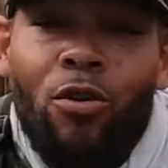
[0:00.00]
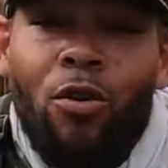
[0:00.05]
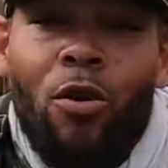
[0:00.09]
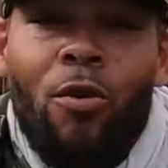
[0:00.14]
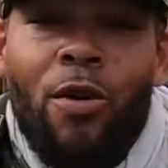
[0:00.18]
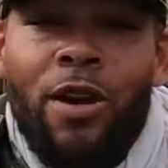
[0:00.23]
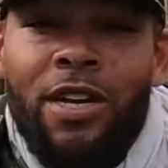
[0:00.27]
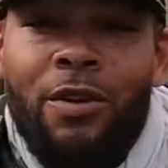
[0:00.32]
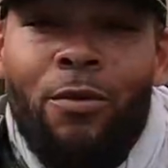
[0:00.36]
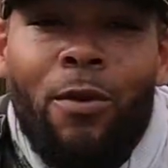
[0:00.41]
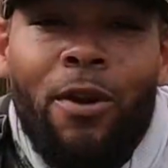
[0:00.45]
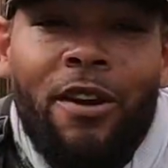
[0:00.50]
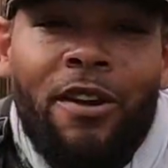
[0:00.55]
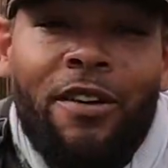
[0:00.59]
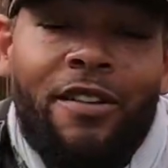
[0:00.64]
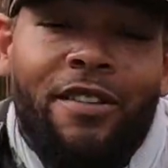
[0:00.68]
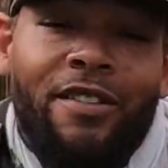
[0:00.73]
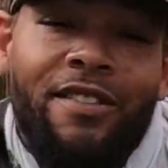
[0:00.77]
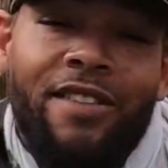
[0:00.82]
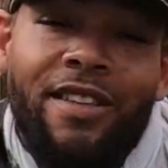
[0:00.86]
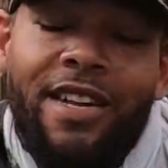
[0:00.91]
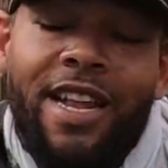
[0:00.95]
go anywhere
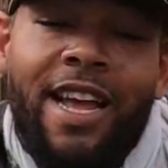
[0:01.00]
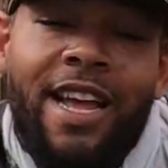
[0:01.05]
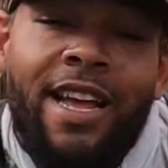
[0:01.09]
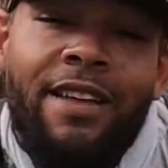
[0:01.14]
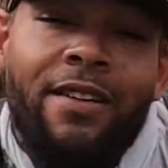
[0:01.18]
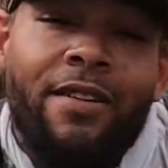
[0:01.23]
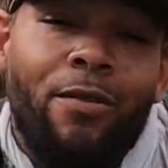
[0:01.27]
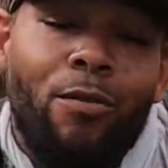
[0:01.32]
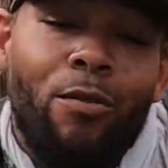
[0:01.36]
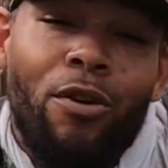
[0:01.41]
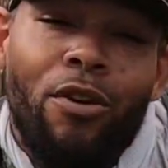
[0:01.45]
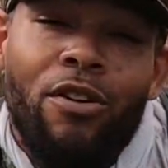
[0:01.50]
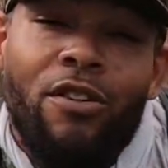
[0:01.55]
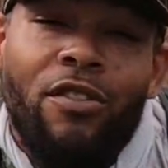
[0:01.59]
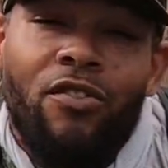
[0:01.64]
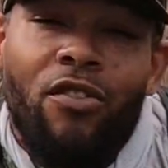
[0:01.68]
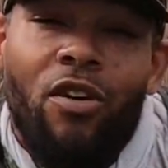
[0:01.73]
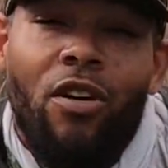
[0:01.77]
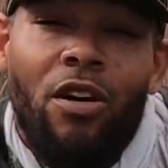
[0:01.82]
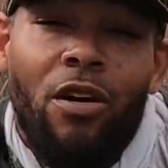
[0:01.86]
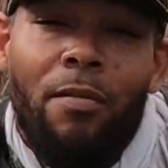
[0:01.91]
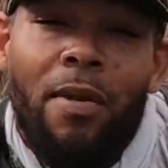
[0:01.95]
because today we're going to
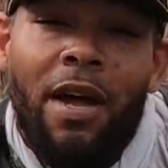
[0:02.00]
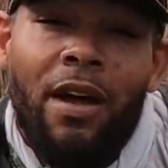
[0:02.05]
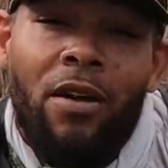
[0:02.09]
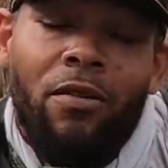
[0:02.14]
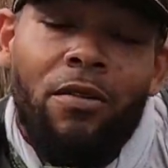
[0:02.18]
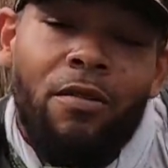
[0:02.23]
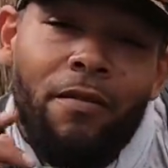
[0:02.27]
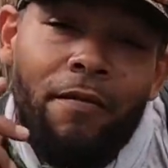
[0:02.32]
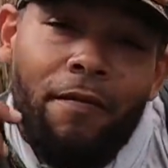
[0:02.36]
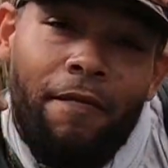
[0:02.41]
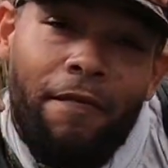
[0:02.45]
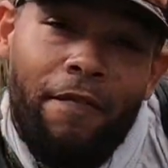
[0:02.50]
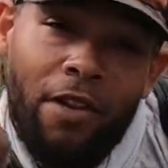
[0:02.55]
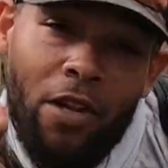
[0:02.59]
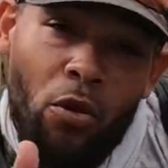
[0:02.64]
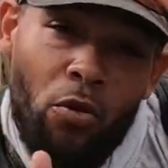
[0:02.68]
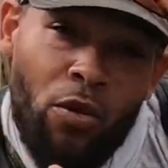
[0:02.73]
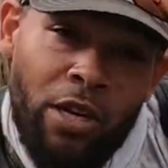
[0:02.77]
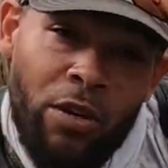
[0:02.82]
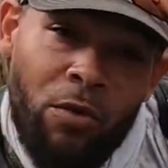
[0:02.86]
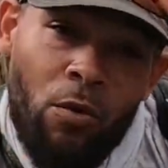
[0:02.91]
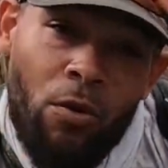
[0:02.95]
talk about
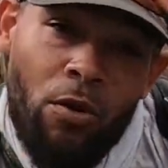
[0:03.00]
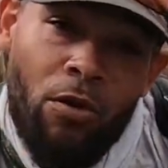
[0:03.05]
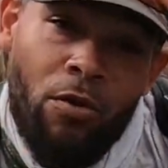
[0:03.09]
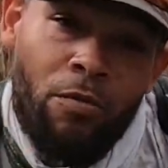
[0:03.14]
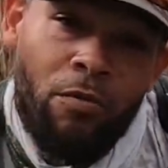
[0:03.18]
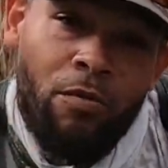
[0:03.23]
floating worm.